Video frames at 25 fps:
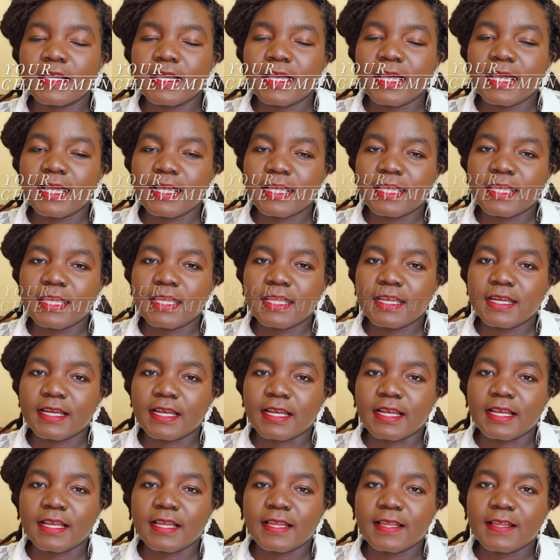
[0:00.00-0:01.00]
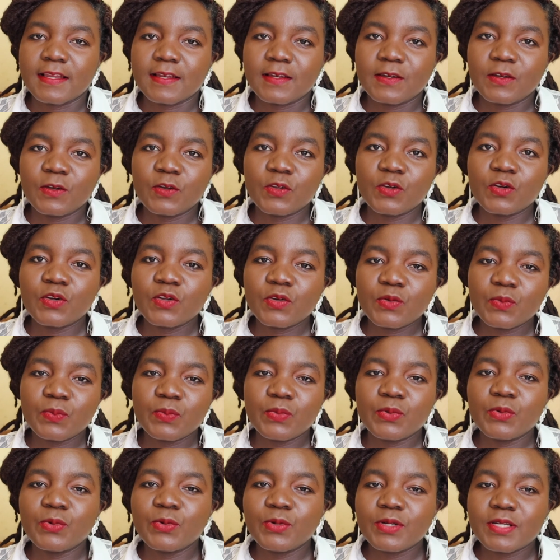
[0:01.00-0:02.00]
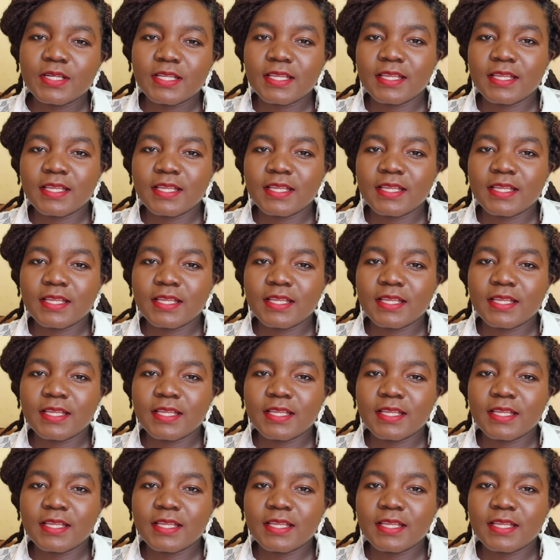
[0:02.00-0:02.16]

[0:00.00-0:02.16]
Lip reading: again, don't put